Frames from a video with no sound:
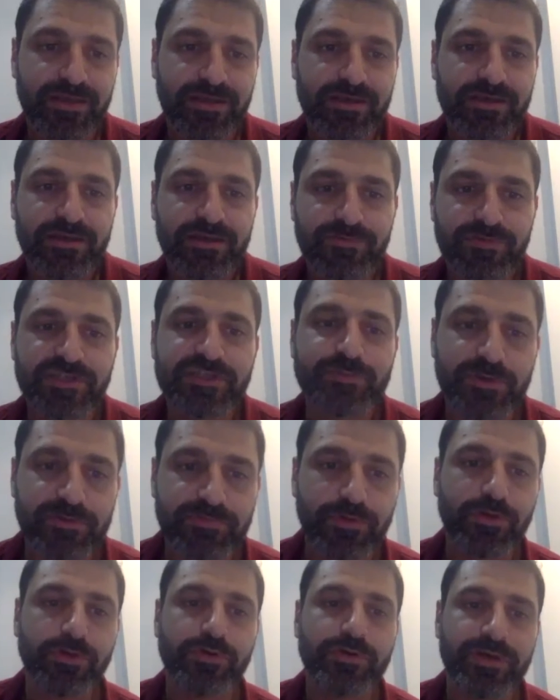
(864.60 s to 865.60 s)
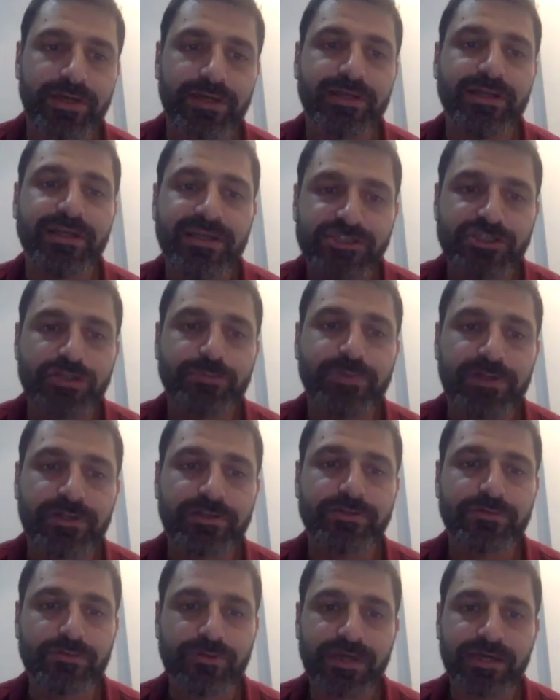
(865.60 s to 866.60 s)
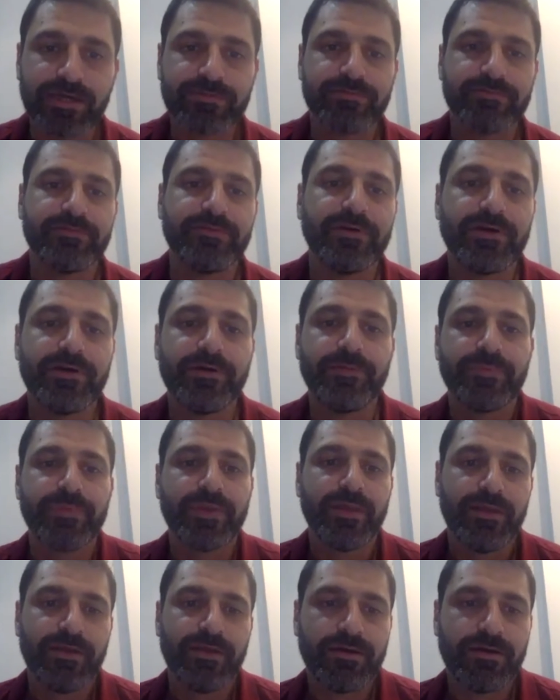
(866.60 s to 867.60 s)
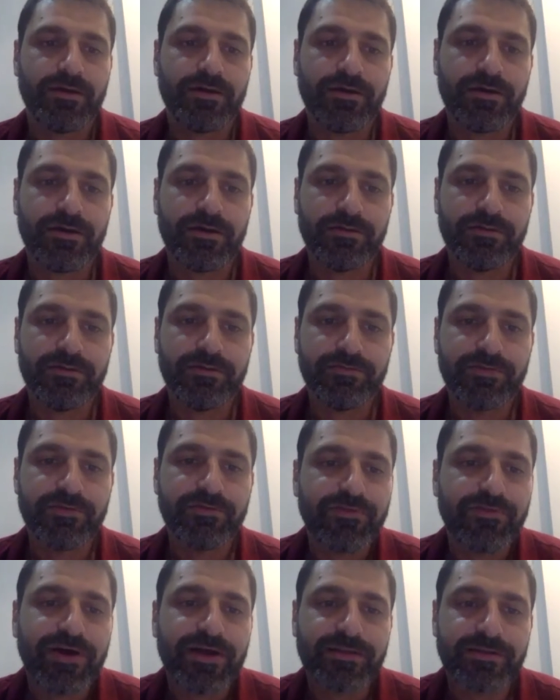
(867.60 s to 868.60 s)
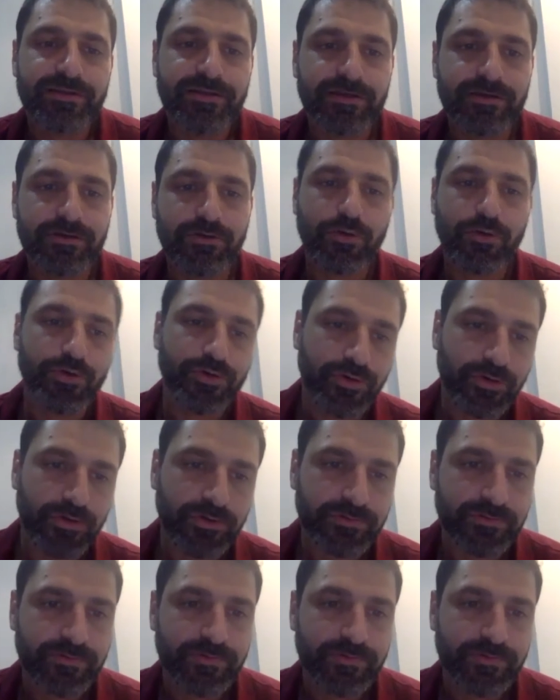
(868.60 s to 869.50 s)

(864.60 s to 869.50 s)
If this portfolio is eligible to get the funding or not.